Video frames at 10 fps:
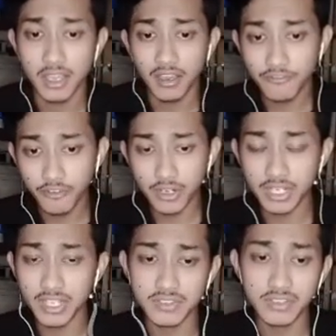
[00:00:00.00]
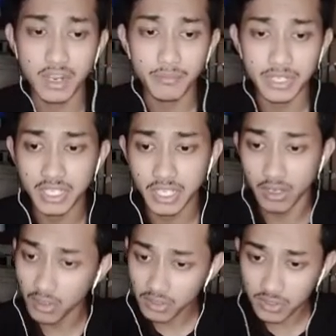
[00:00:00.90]
Food industry company can
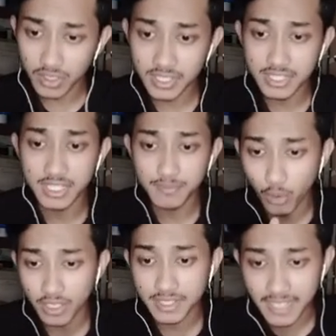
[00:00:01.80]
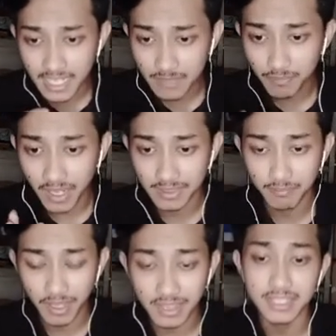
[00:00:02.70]
also easily spot sales
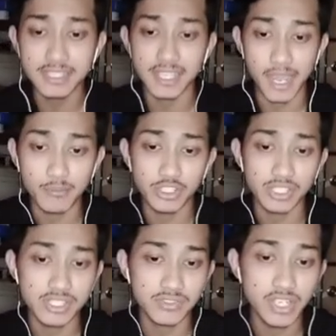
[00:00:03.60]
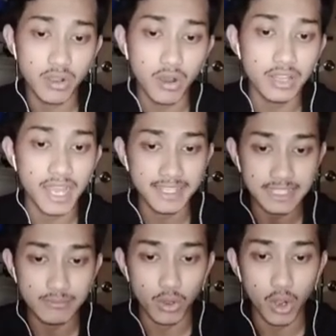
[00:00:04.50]
patterns and materials recall
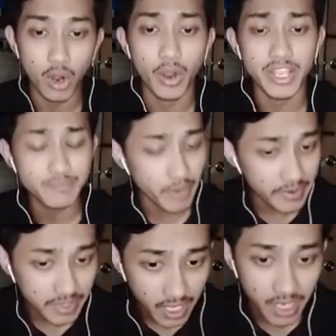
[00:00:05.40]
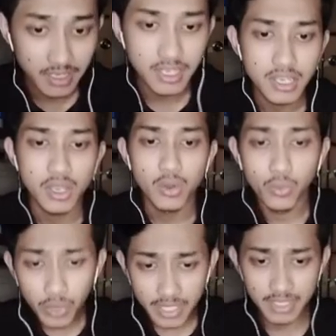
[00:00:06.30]
items or expiry date with